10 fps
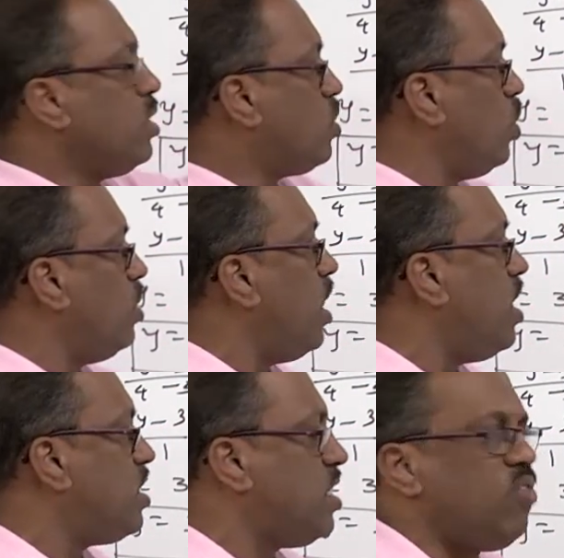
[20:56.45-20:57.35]
So that
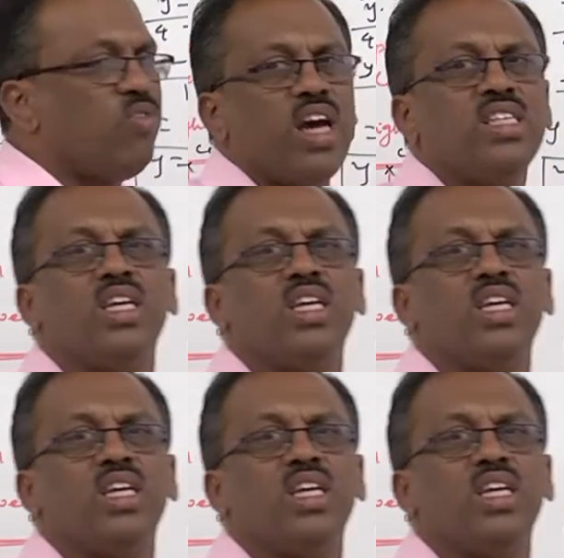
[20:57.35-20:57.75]
is 5